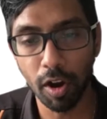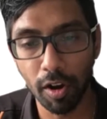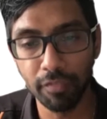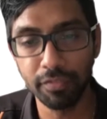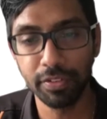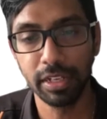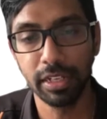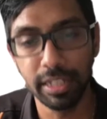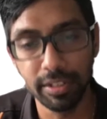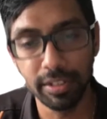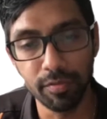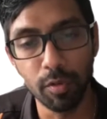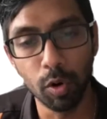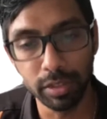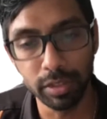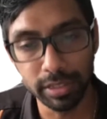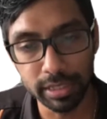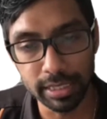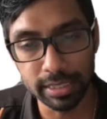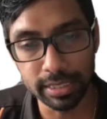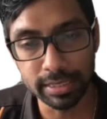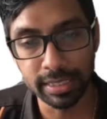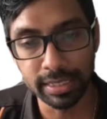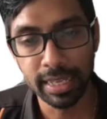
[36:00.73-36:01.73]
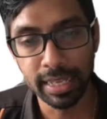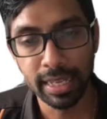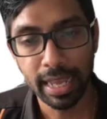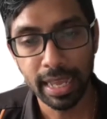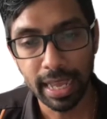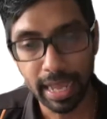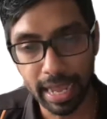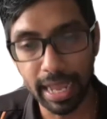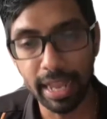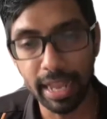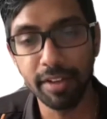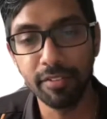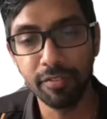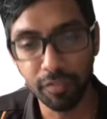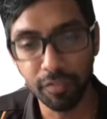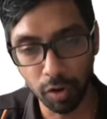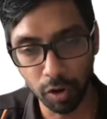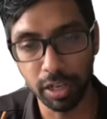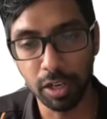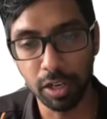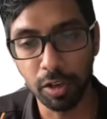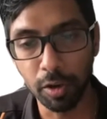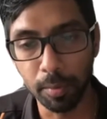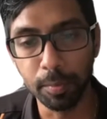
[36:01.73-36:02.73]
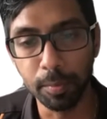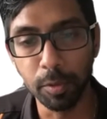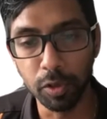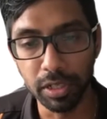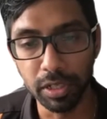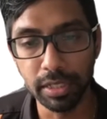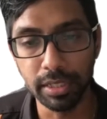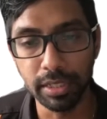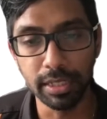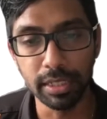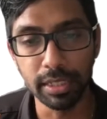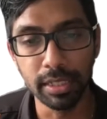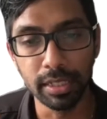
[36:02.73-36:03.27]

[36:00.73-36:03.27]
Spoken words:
the devotees and for the community.